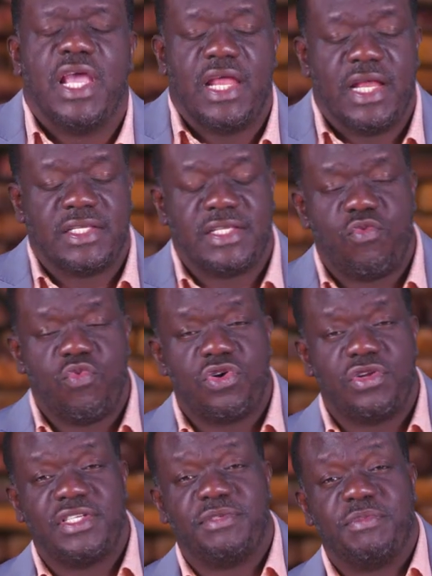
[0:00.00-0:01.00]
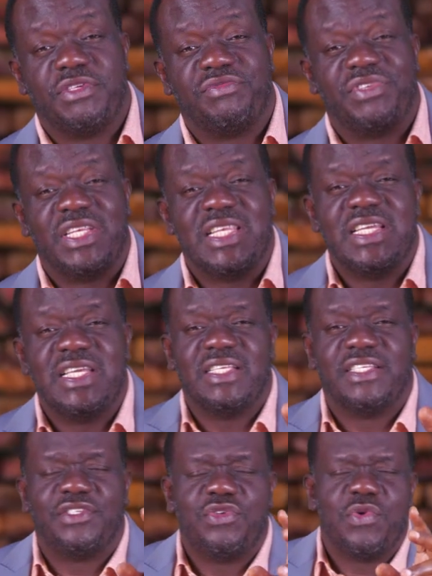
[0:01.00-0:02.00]
And as the word is being
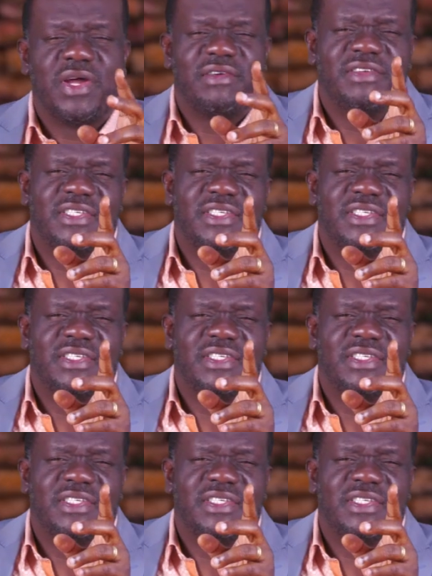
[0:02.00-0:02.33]
released, you are